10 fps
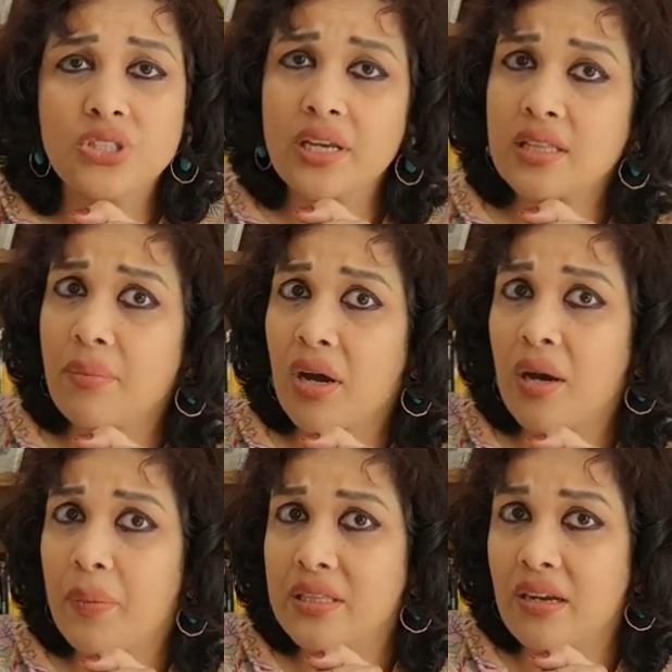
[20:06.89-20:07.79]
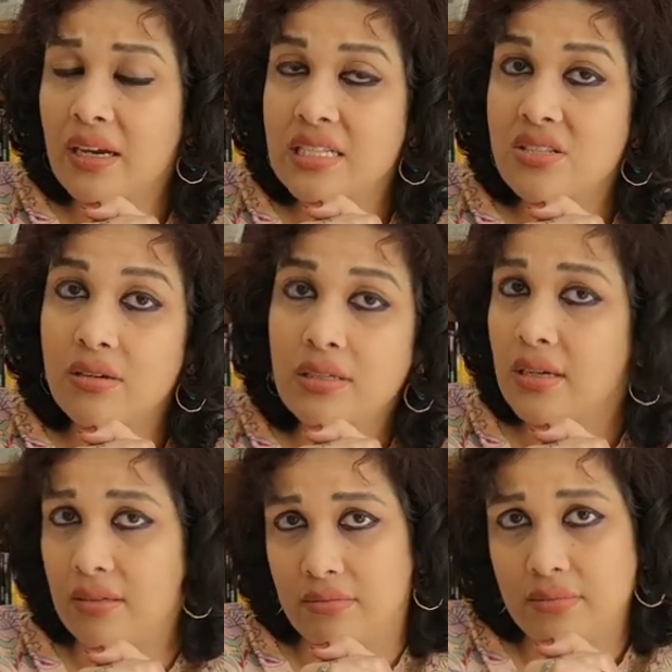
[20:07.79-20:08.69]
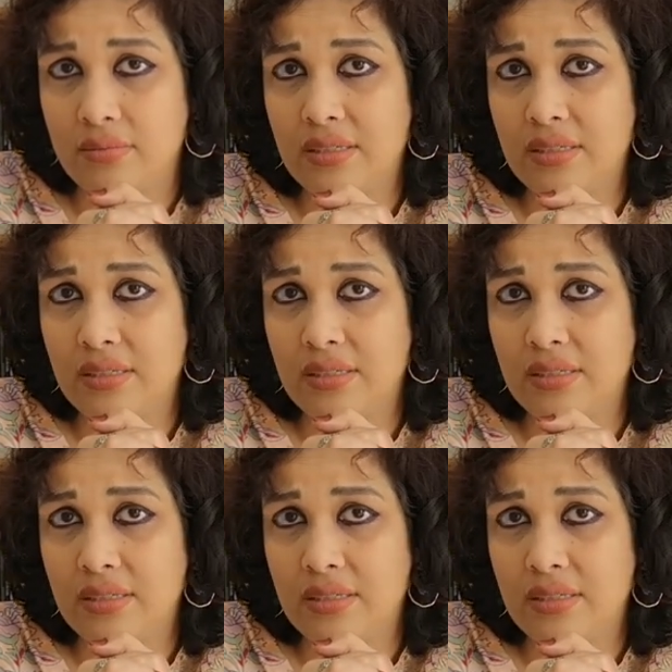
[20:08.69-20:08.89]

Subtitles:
Jayanta Mahapatra has written